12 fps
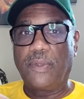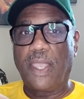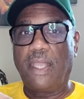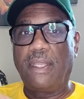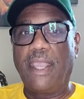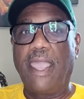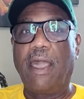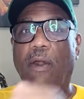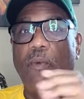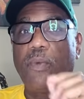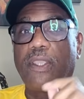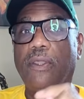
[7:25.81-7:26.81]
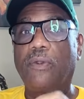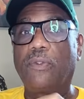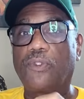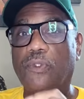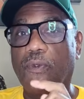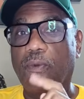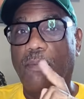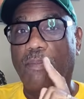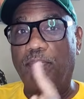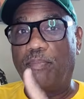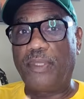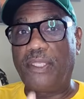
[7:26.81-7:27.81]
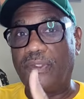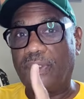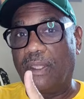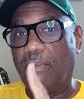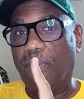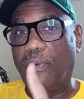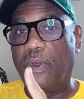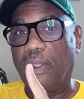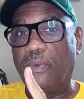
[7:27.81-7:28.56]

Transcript: and now we go to piece number one,